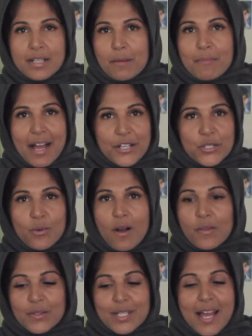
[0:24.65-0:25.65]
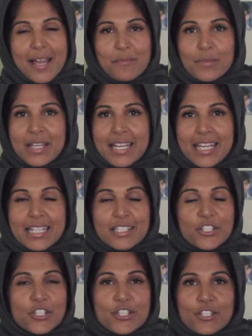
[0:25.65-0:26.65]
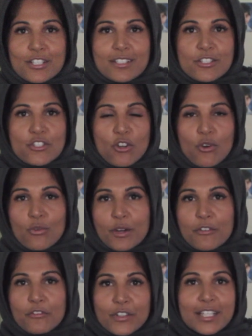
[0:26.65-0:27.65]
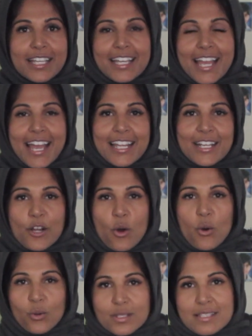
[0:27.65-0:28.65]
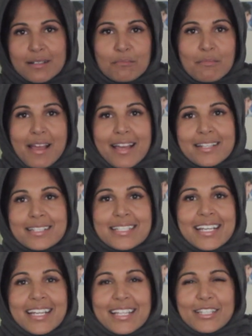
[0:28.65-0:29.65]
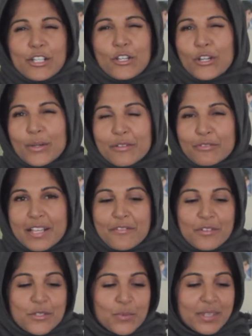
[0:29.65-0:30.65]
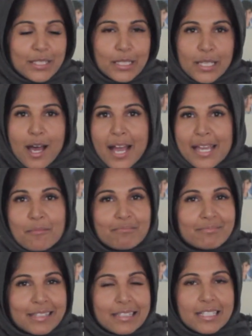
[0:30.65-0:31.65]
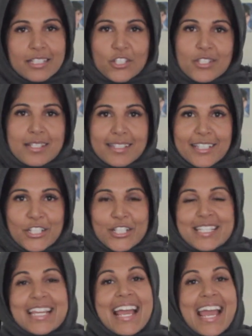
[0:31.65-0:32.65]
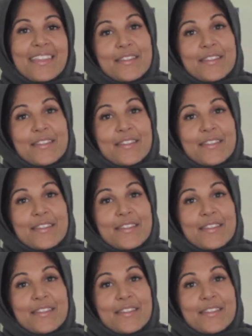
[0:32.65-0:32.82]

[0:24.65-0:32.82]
back to all the time. It's just so filling and wholesome, and the curry flavors with the lime, it's just delicious. And the